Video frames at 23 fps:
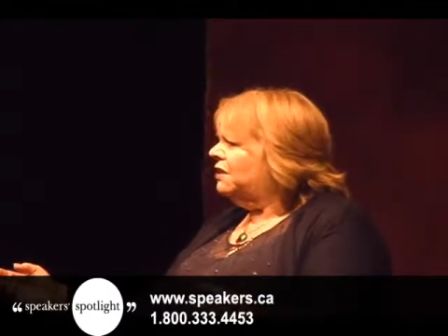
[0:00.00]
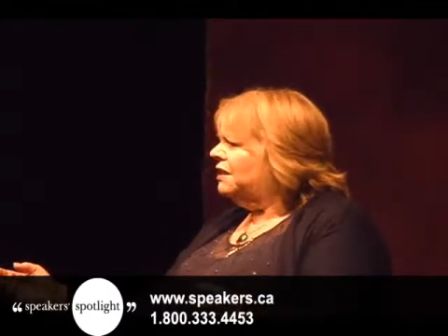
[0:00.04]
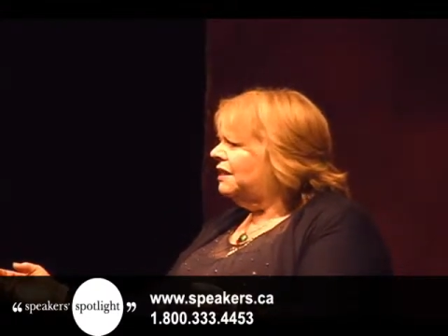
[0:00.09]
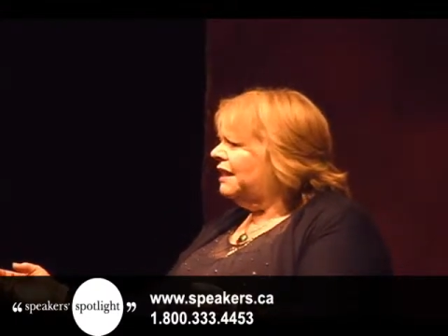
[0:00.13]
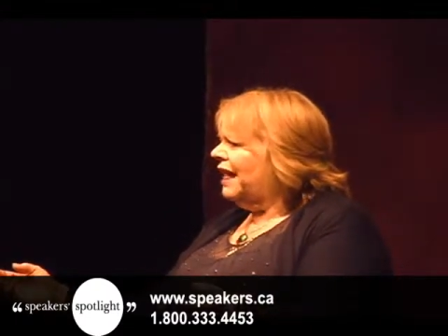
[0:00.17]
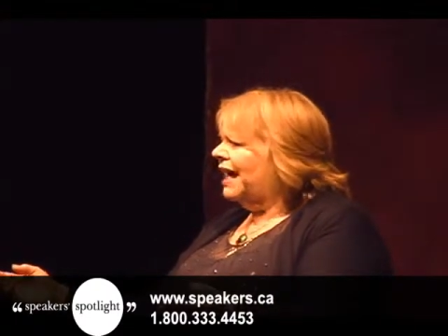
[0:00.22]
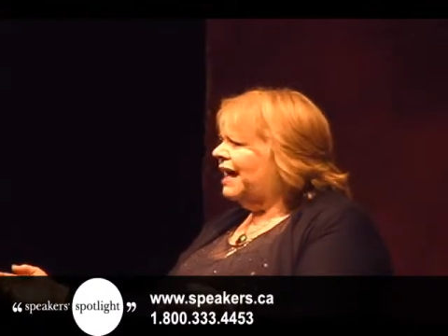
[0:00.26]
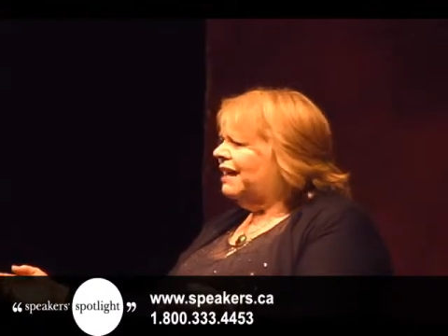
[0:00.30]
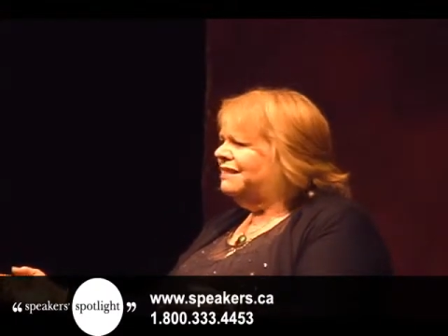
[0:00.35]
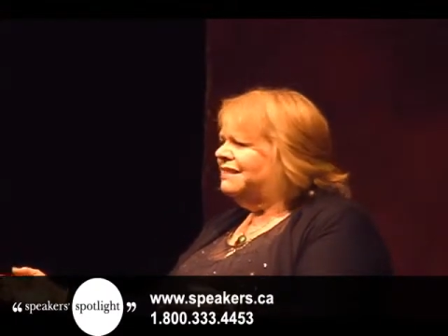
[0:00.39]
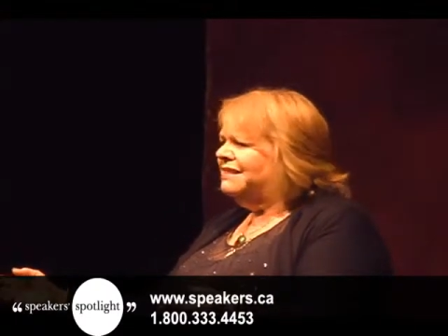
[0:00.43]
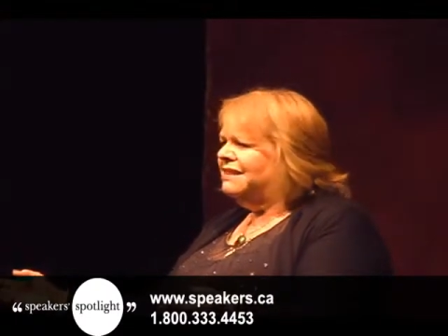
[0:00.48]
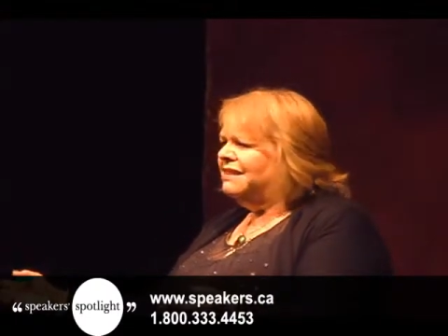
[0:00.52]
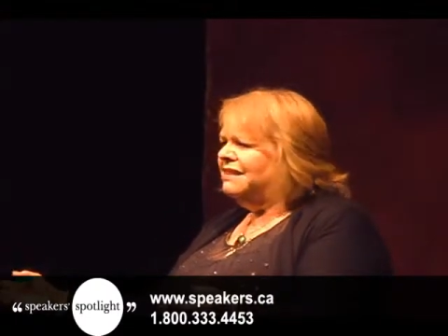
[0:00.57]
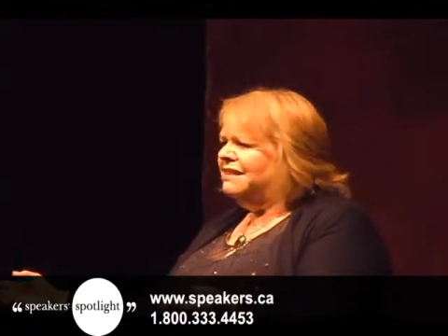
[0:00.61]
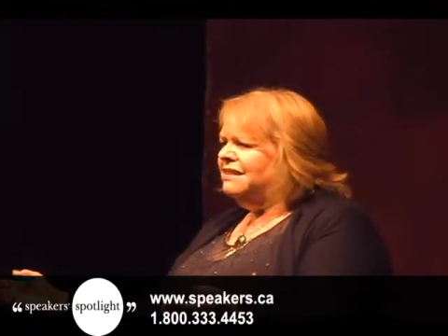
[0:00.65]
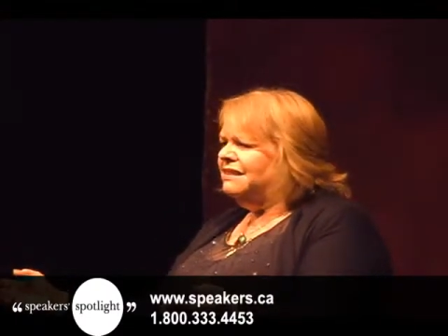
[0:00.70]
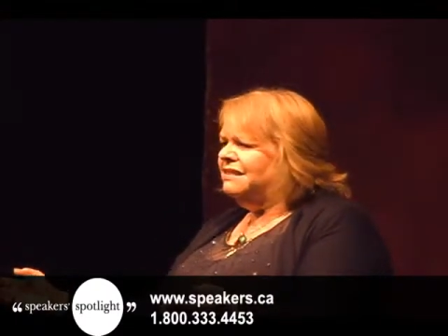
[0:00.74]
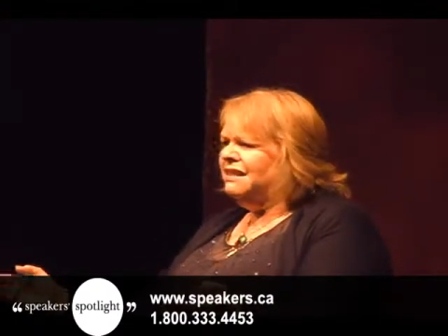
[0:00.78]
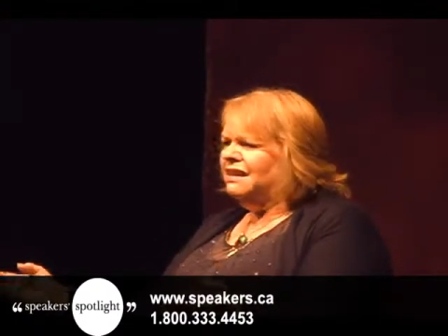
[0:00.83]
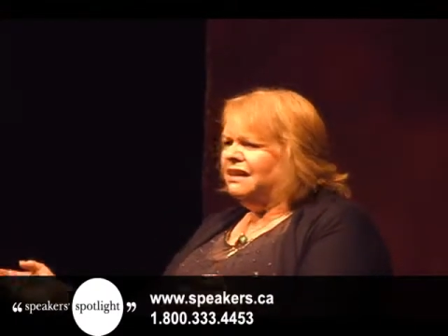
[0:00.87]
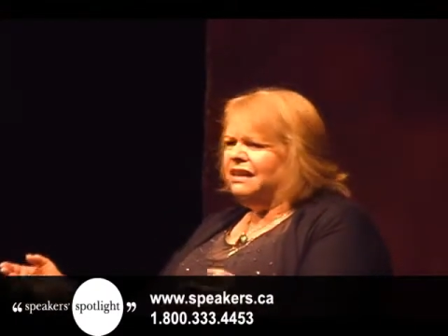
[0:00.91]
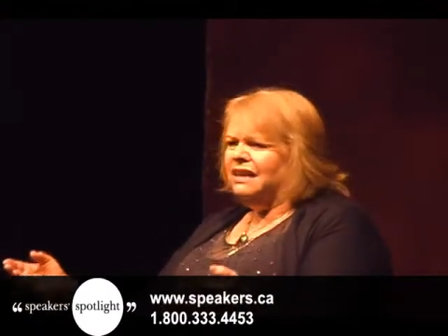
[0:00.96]

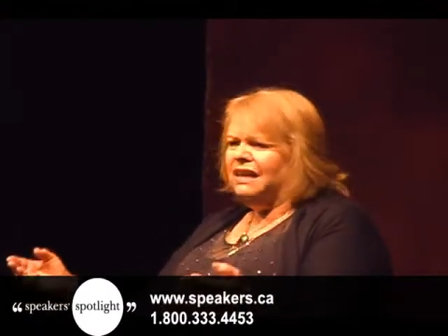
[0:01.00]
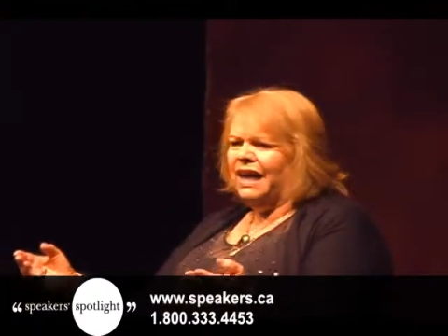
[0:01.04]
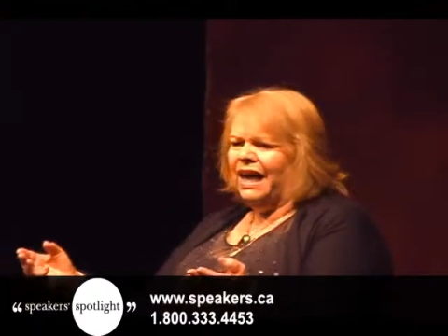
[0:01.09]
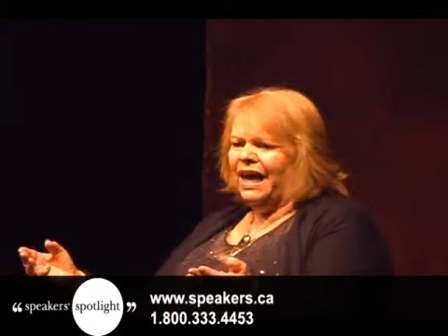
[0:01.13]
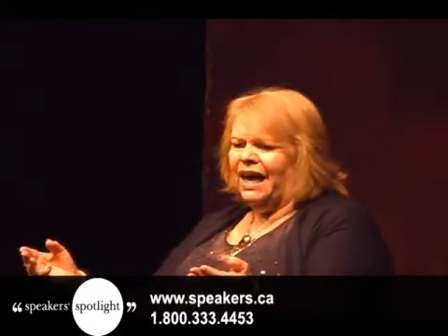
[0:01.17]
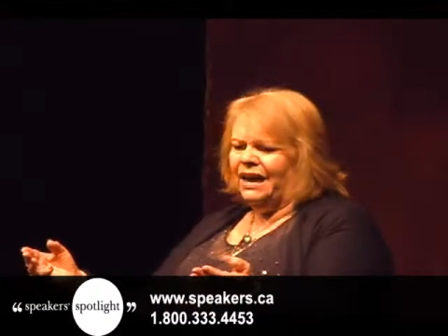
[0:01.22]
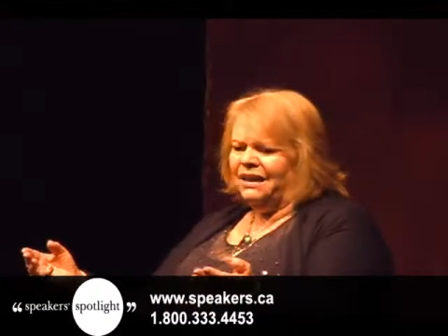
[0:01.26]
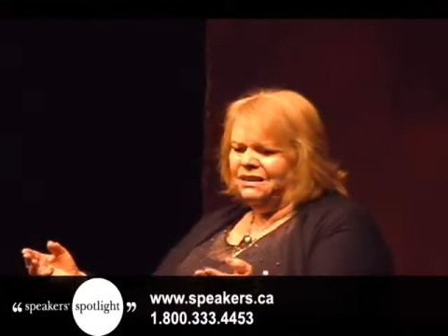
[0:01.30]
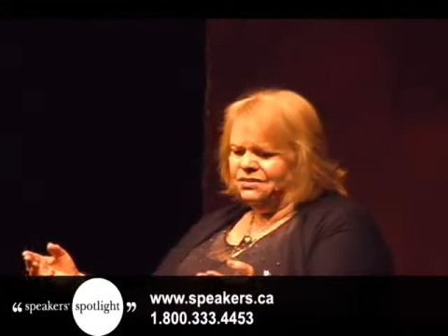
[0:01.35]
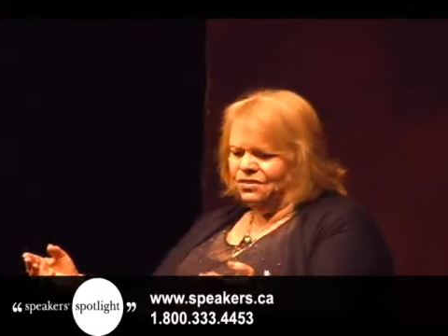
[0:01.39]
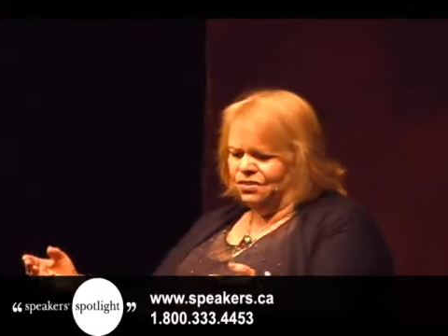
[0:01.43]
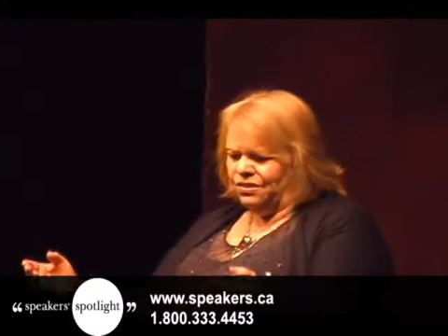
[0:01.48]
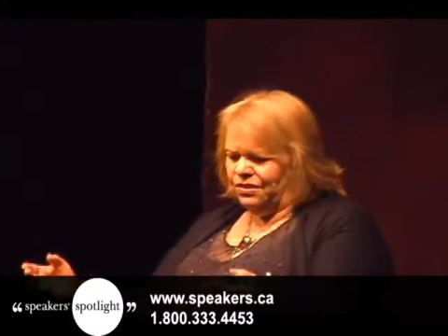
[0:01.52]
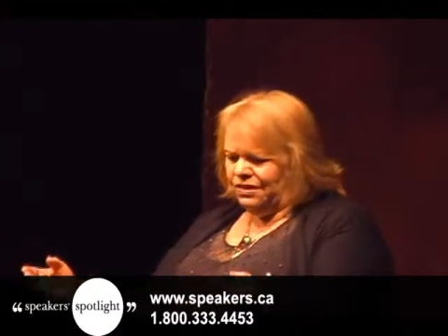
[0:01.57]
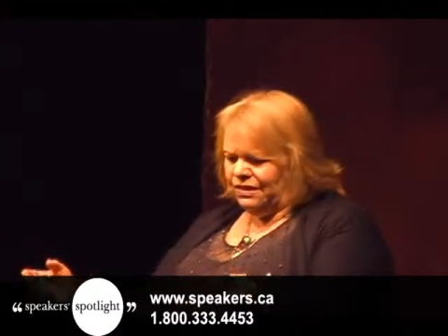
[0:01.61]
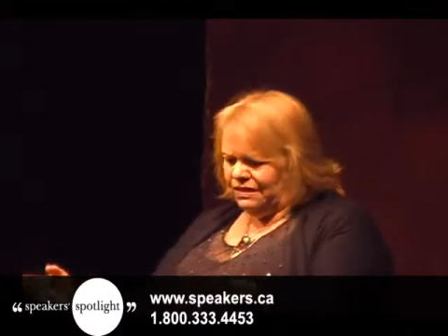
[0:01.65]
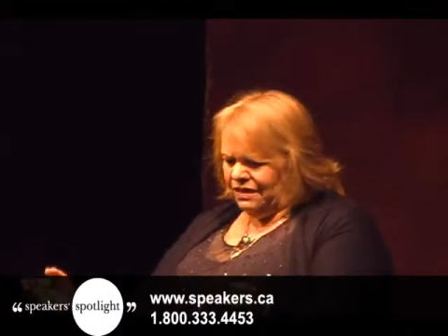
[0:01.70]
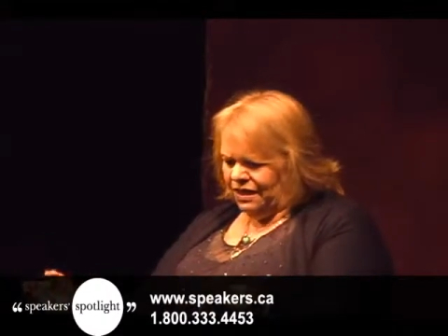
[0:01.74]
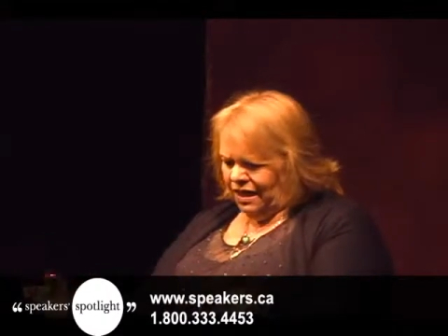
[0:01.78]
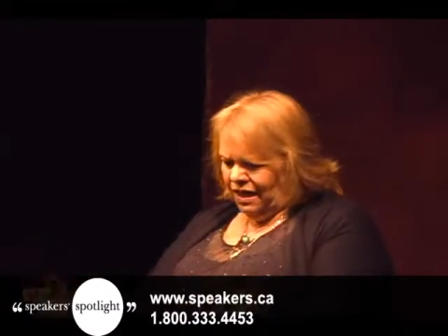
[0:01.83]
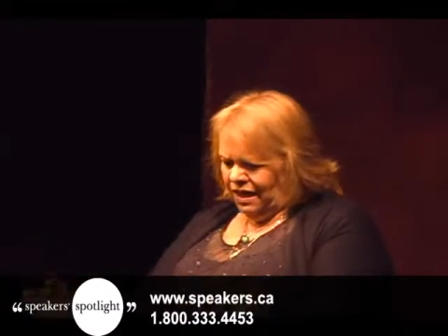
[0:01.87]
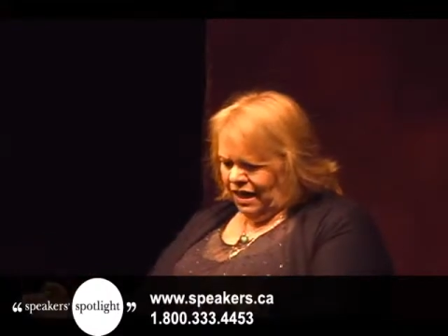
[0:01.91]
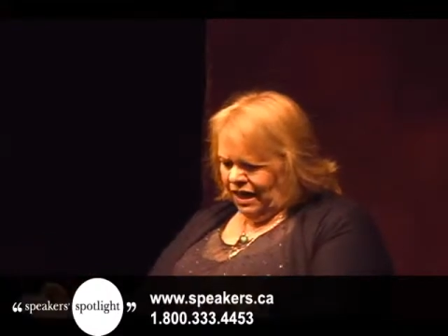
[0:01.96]
glasses,
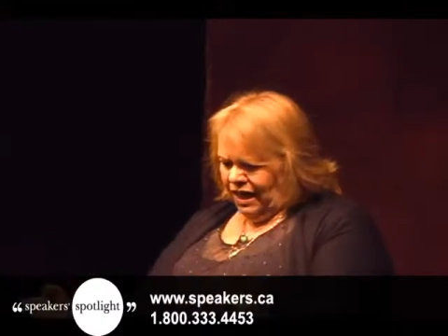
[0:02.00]
candles,